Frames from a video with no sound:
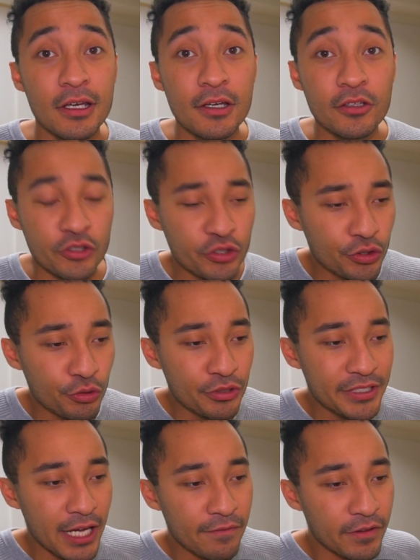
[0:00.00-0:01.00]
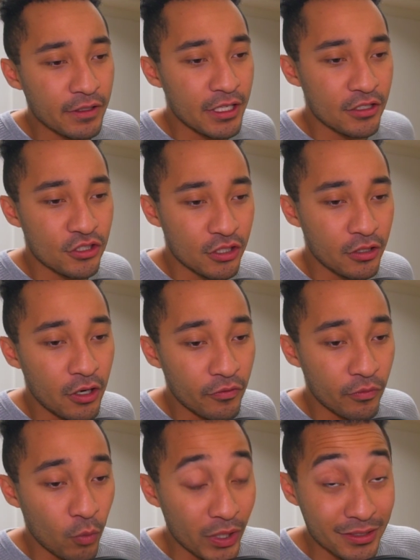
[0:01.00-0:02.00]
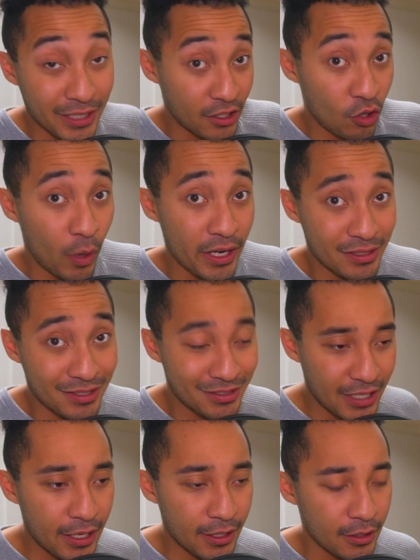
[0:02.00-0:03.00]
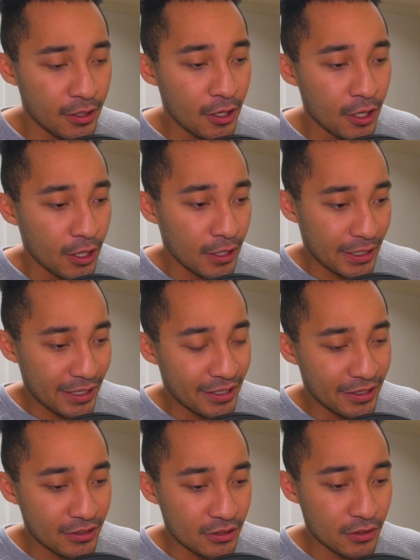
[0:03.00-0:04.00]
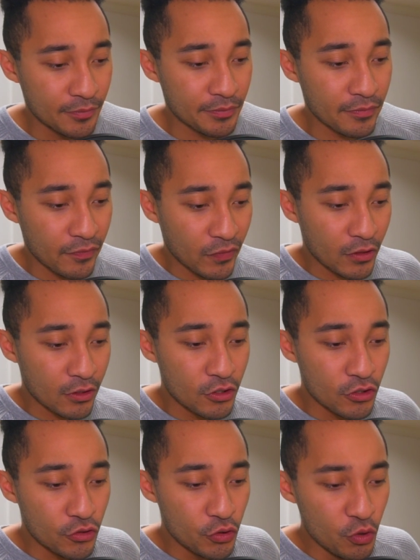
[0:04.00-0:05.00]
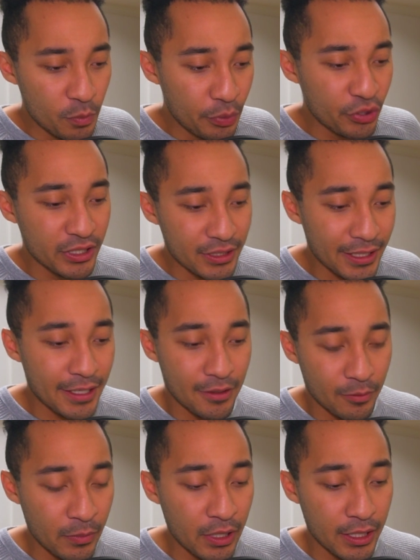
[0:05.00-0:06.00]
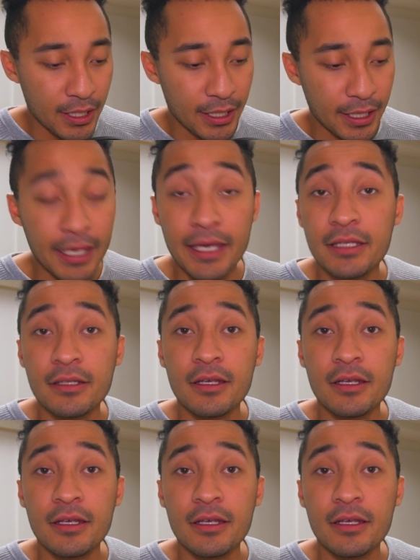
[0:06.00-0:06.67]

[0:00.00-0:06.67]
The true definition of what Dana White is saying is you put him in